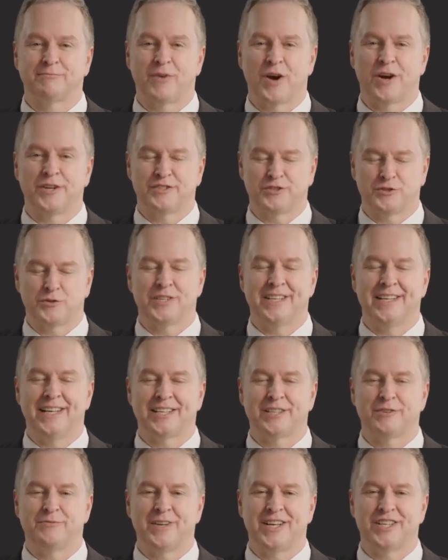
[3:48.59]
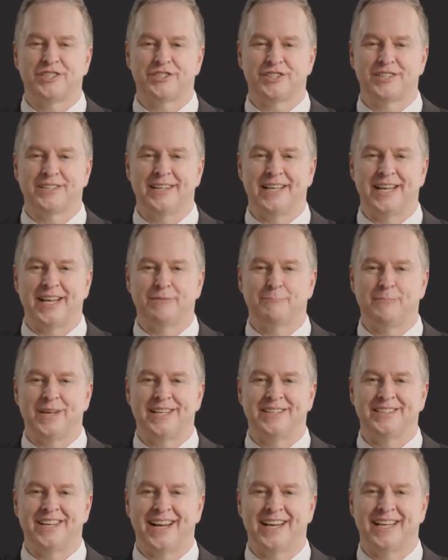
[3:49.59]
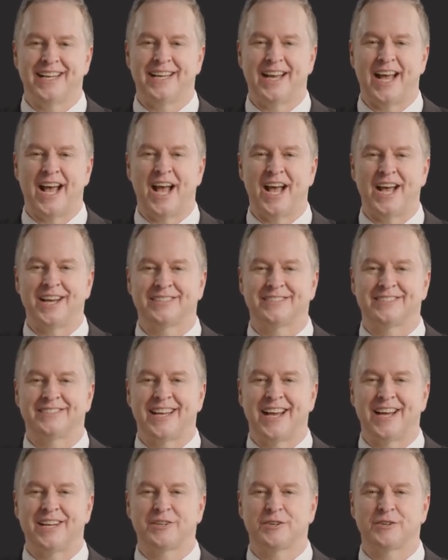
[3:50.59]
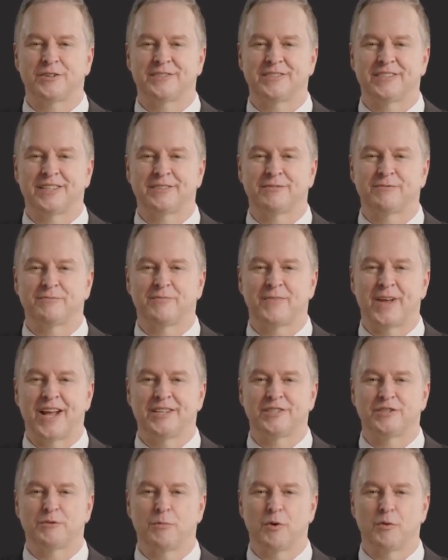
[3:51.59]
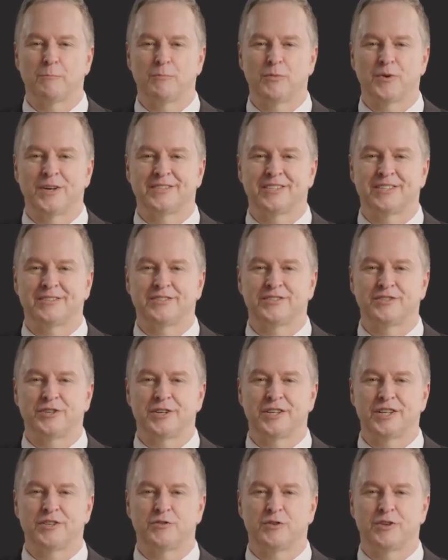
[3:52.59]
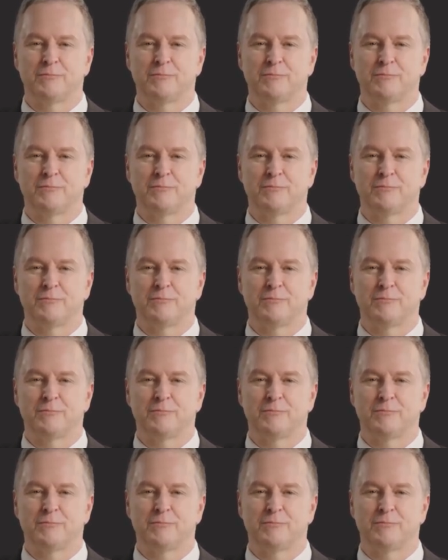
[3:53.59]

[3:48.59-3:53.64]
fostering innovation and maintaining high standards in flexible printed circuitry